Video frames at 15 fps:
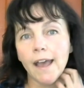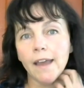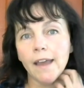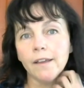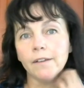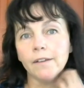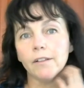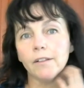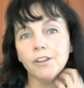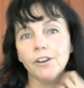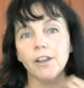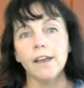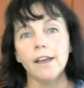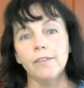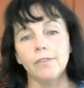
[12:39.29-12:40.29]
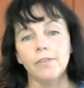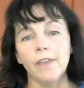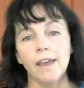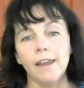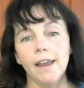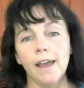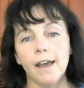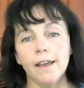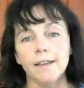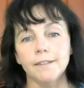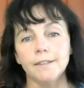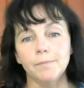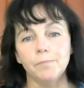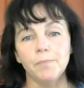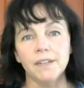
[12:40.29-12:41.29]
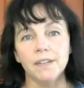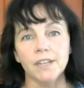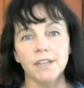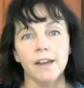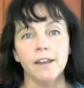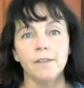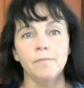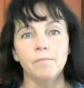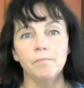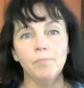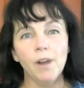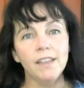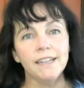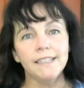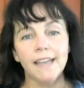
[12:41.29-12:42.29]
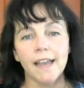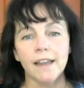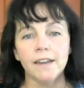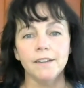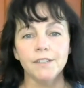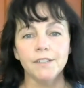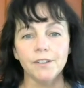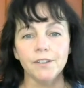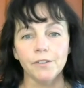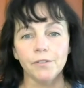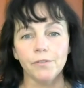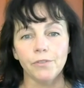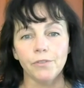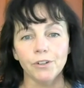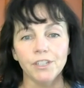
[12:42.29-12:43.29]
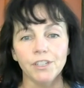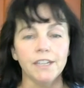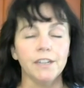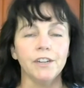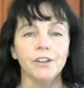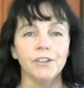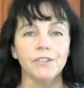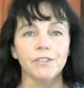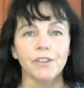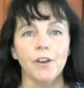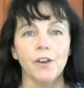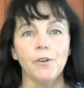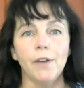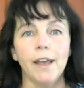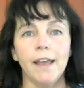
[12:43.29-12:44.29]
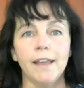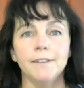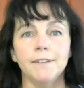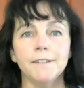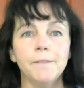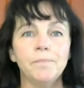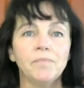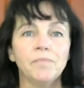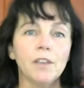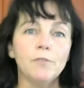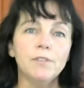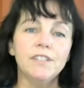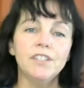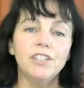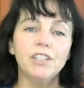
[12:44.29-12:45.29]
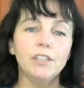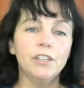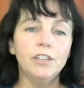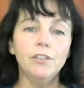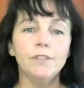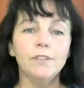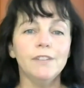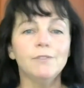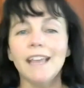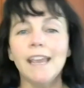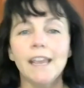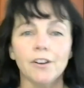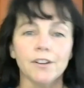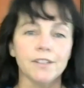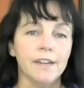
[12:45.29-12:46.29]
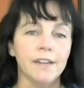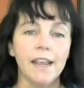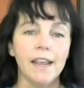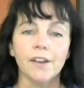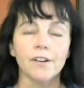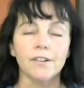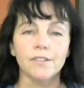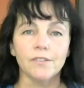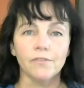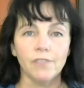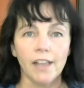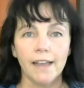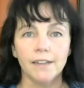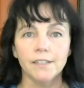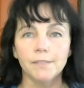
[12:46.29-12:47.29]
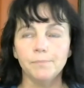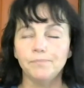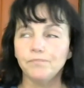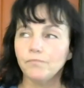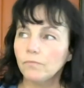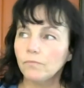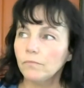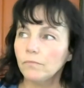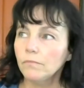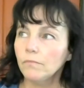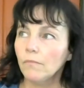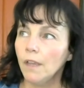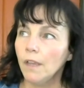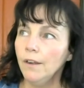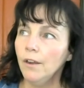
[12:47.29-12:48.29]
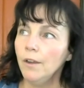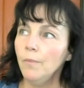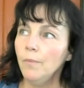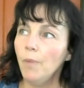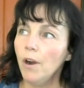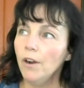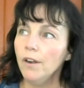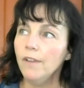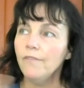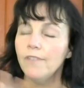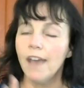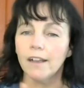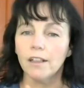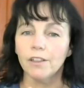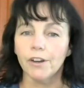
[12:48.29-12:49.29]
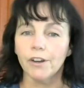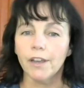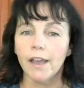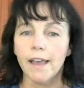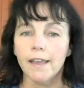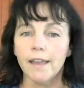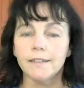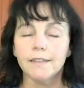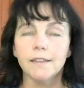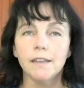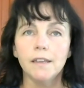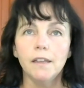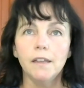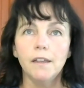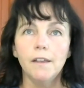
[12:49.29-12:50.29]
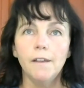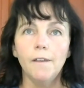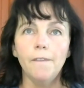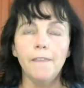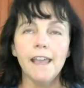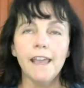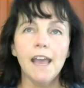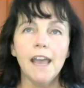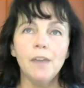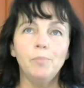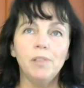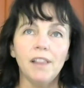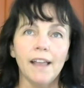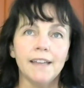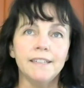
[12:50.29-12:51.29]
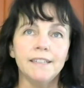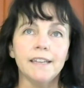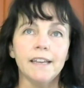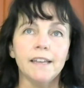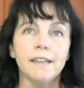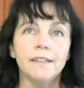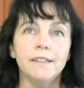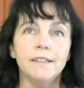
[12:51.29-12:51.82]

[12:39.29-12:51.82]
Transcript: a clear cut that had been done probably 10 to 13 years ago, and it was this huge, it was acres and acres of land. And on part of that clear cut, they had planted